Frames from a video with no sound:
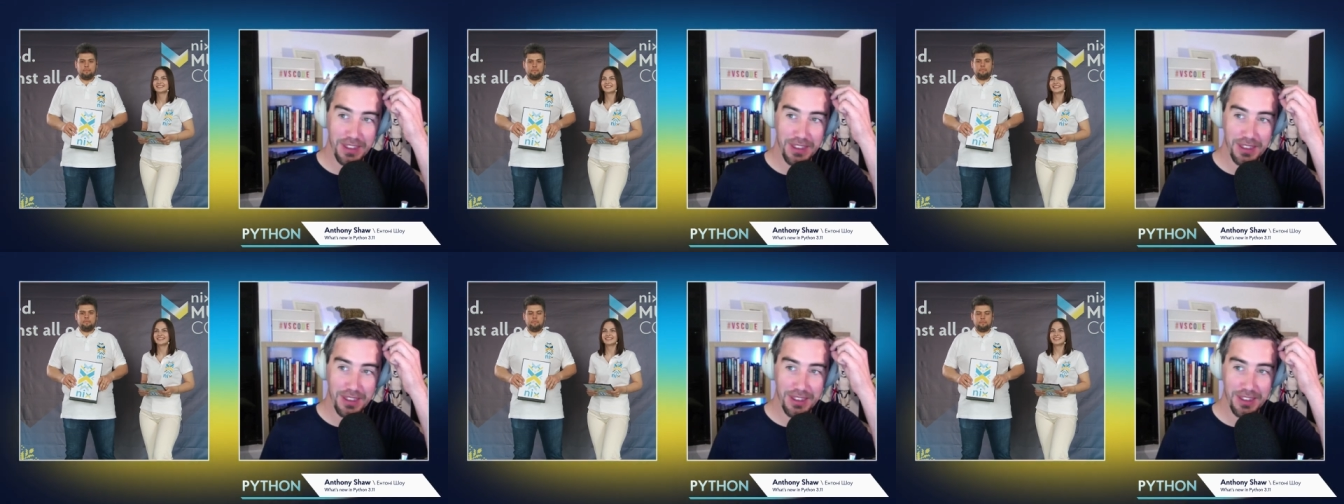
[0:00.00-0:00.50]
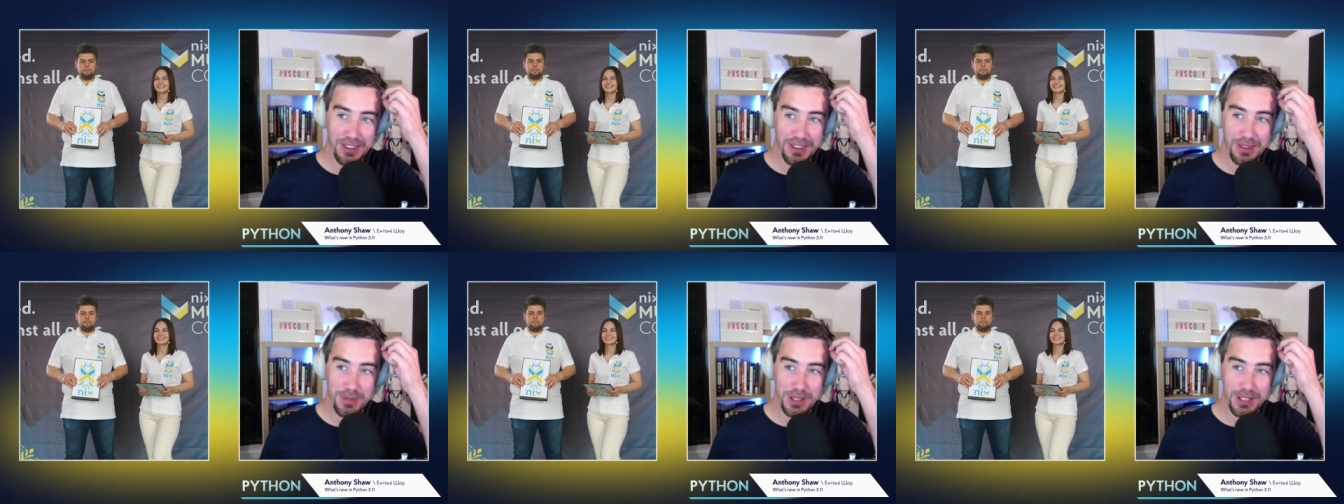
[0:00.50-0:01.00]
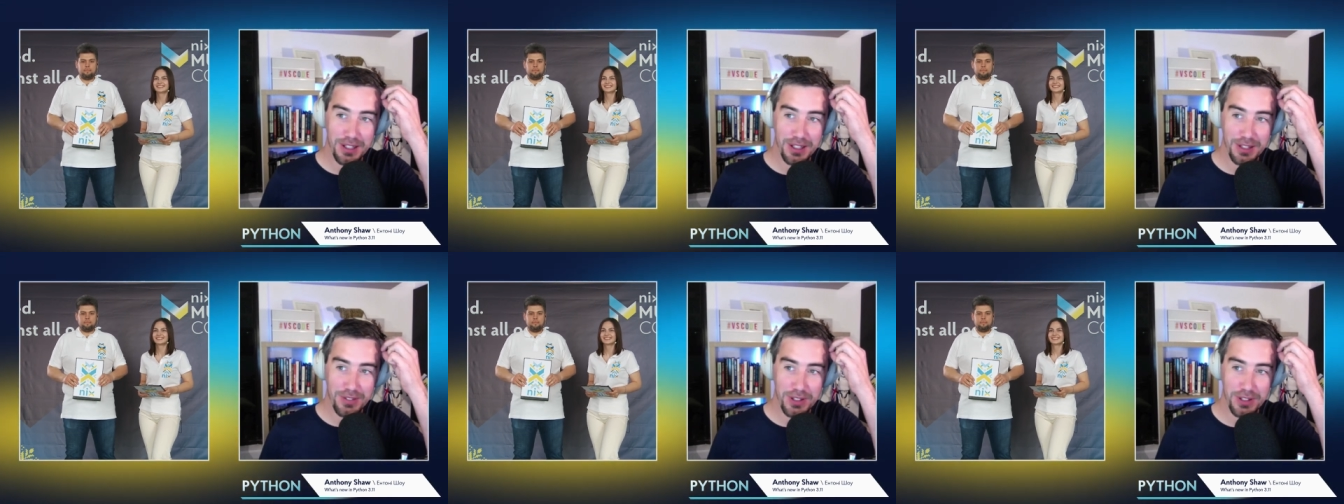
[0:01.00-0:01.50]
Indeed. But yeah, I'd
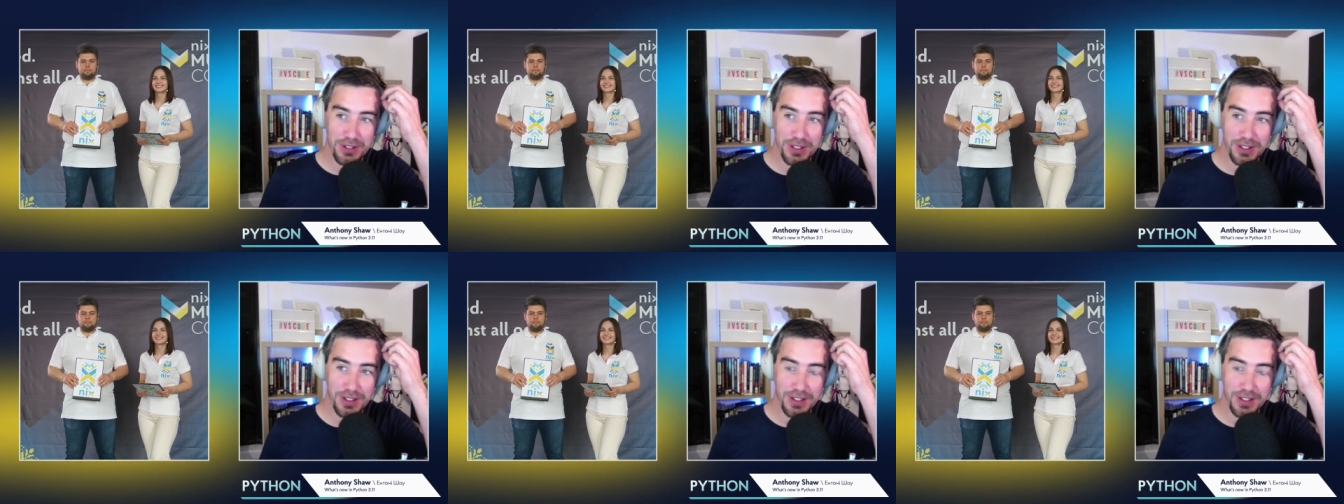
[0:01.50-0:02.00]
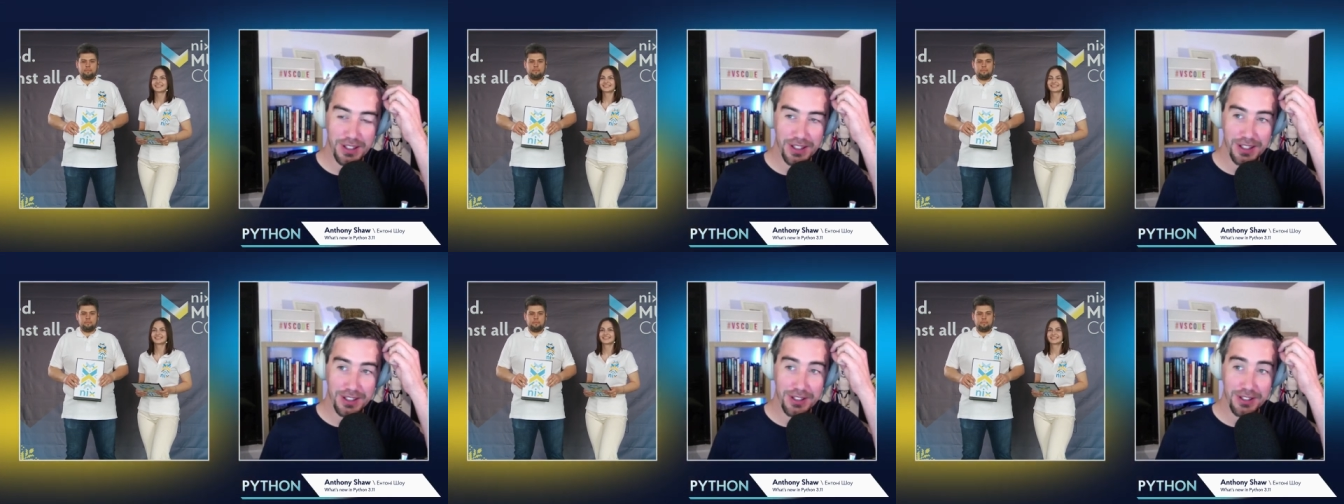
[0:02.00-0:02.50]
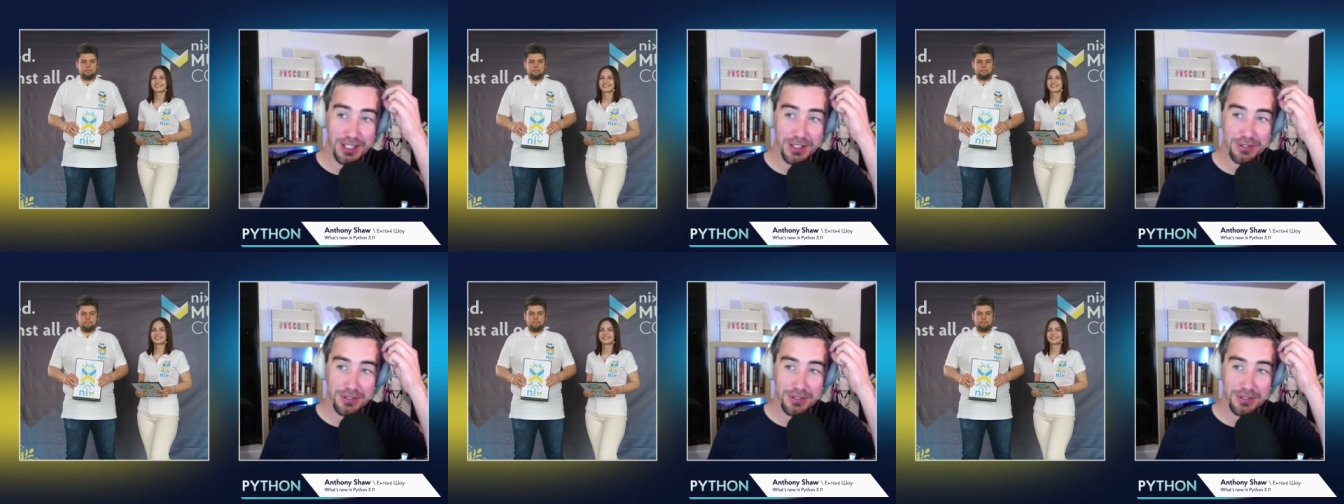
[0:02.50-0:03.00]
love to go to uh,
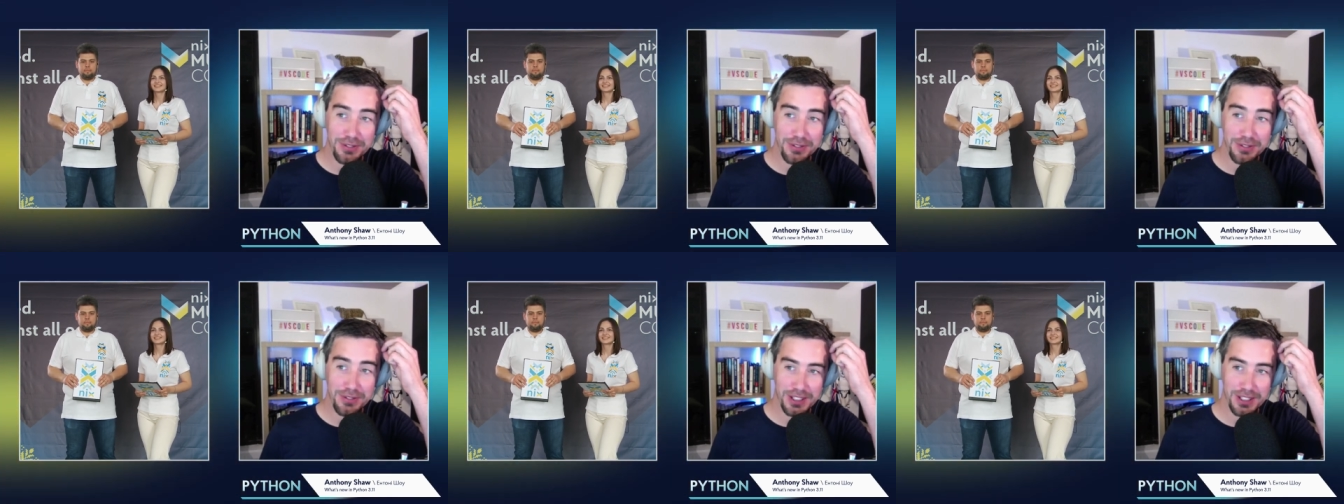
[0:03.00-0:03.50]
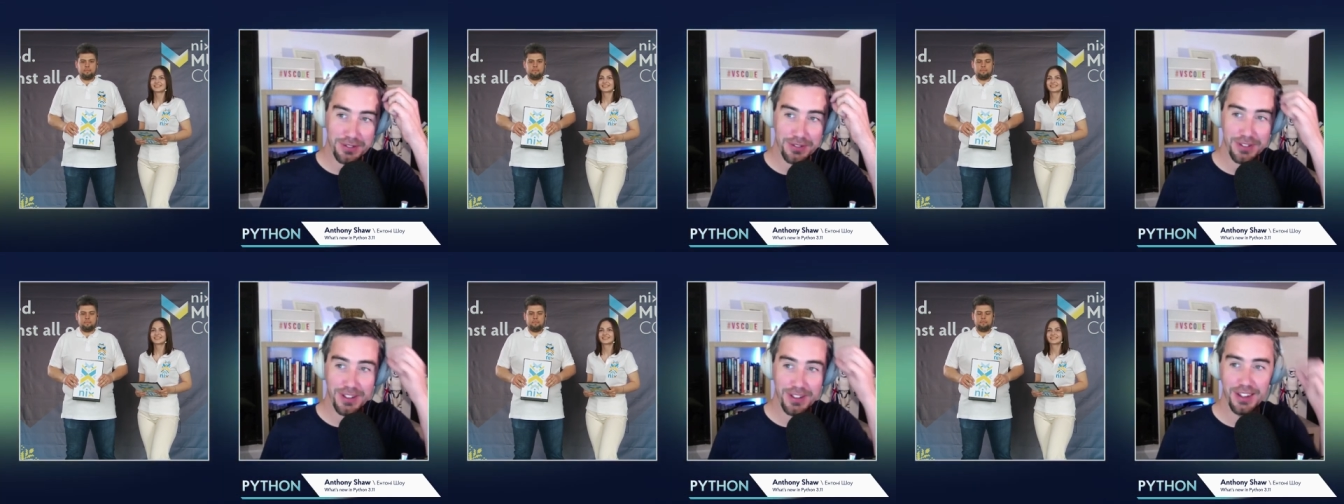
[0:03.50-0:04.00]
Kharkiv or to Kiev.